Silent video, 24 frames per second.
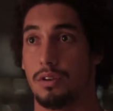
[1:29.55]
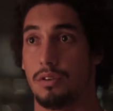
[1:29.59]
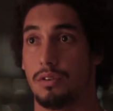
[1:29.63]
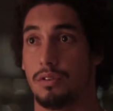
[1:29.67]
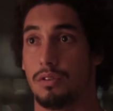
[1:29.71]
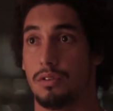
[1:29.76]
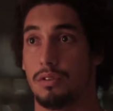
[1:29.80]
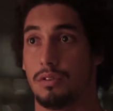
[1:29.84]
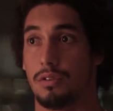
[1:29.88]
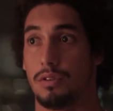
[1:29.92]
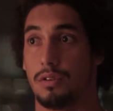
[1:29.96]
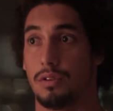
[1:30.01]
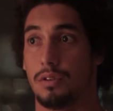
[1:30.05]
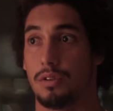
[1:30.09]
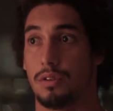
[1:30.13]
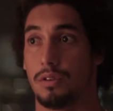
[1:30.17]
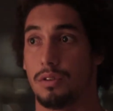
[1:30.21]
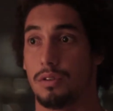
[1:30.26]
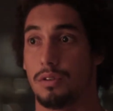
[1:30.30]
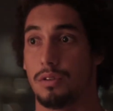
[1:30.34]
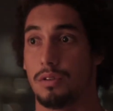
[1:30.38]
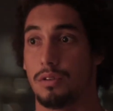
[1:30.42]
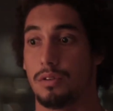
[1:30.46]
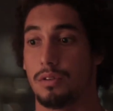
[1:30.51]
know,
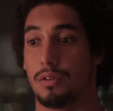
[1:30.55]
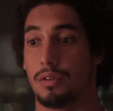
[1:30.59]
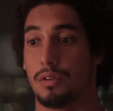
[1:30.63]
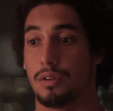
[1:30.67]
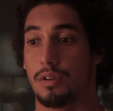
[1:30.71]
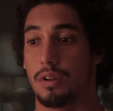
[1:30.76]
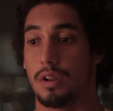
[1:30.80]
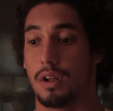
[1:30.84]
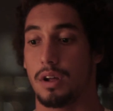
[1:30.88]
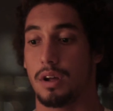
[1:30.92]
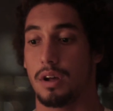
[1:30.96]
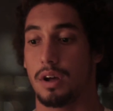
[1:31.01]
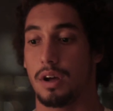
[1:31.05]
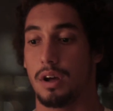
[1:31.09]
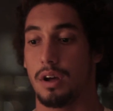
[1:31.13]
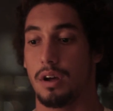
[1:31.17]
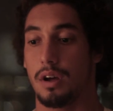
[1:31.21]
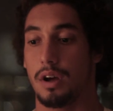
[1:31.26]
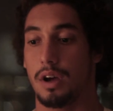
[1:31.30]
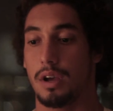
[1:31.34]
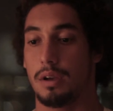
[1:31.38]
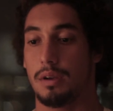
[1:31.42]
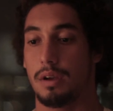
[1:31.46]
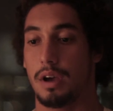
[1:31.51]

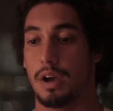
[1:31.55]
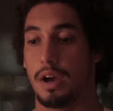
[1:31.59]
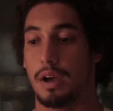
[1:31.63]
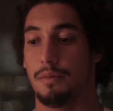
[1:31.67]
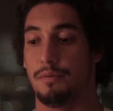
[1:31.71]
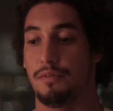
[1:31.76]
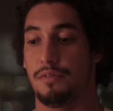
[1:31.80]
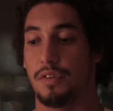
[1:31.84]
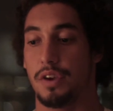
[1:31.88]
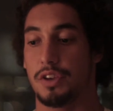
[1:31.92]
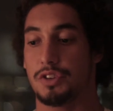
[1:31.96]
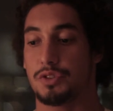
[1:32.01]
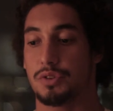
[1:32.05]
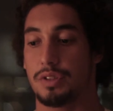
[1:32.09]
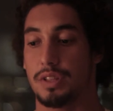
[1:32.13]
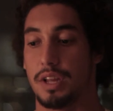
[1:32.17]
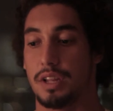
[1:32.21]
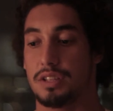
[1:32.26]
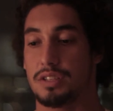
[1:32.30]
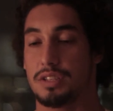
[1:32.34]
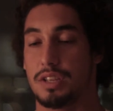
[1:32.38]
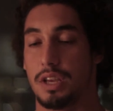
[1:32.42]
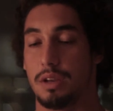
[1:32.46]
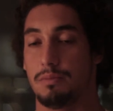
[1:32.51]
I, I'm faced with
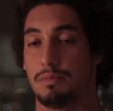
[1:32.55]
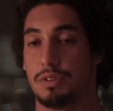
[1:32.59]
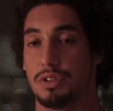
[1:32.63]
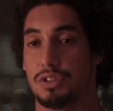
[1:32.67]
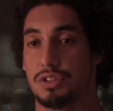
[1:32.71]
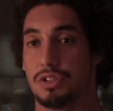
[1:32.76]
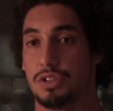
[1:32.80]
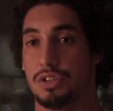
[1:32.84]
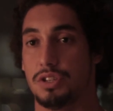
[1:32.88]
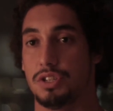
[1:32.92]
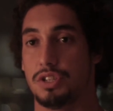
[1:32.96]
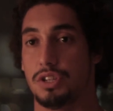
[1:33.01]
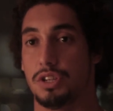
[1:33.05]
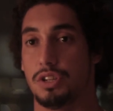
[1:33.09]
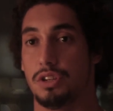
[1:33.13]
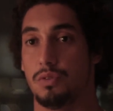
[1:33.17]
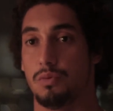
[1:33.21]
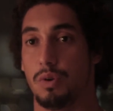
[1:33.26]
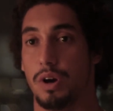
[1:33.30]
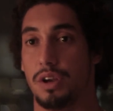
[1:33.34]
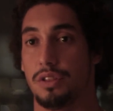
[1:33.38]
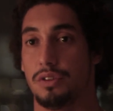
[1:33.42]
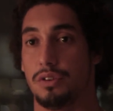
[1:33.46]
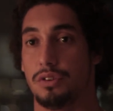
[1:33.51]
that same decision
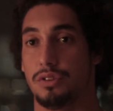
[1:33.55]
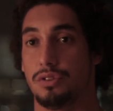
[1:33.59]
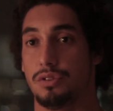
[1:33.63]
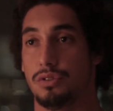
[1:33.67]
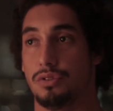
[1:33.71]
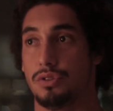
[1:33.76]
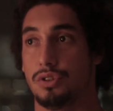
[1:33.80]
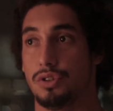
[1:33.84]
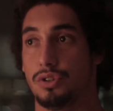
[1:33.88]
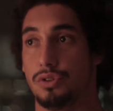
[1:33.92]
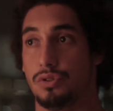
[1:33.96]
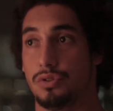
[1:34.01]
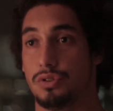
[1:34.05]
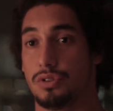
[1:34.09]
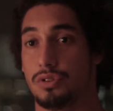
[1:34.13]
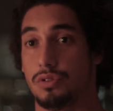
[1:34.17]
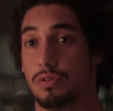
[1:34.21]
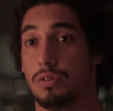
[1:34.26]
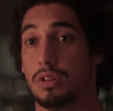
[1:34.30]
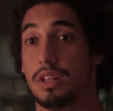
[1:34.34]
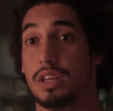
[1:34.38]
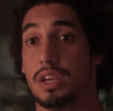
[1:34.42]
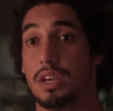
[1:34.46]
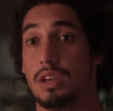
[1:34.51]
whether to choose to
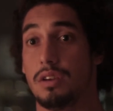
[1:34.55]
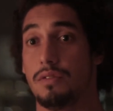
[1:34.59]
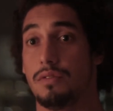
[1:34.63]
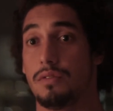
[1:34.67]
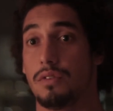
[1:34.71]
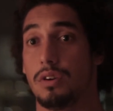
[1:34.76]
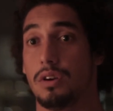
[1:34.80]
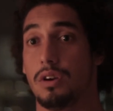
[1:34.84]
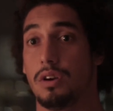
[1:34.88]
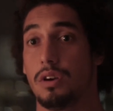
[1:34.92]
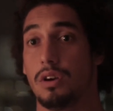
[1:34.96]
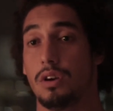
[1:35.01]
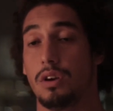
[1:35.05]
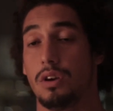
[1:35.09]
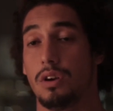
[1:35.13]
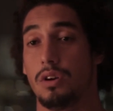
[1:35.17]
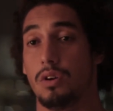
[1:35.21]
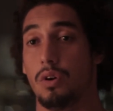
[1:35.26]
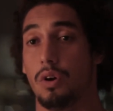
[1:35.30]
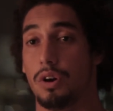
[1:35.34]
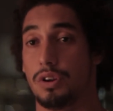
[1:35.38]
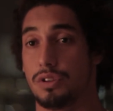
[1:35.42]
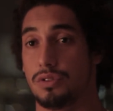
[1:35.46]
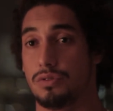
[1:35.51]
leave
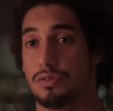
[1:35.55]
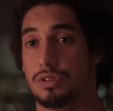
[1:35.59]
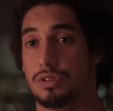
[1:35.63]
or to